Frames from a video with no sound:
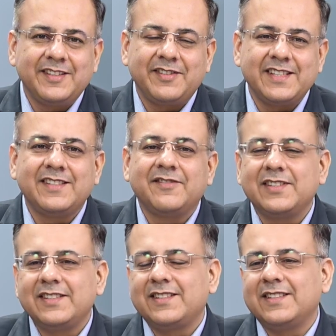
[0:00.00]
face
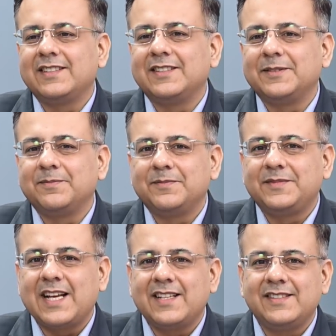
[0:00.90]
different
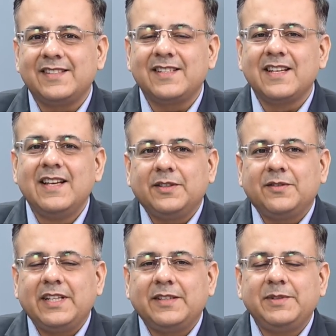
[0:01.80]
challenges.
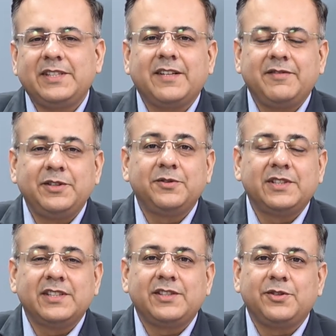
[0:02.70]
Let me share with you
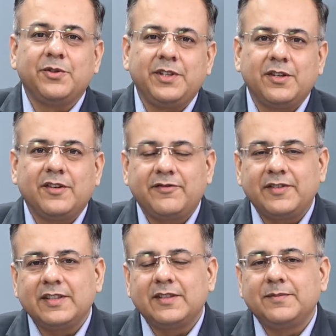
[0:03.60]
the story of
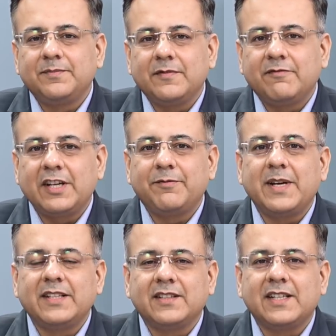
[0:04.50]
one of
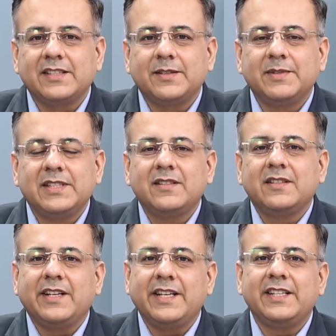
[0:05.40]
my other customers,
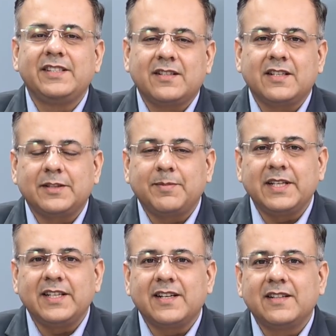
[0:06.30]
Girish
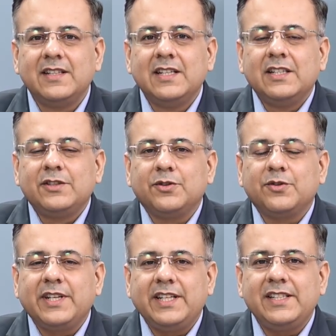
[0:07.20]
Katpalia.
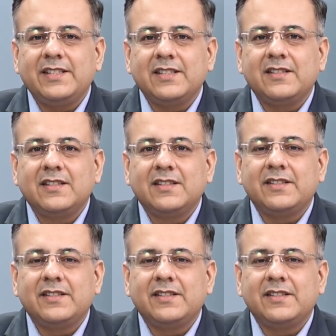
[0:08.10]
So Girish is the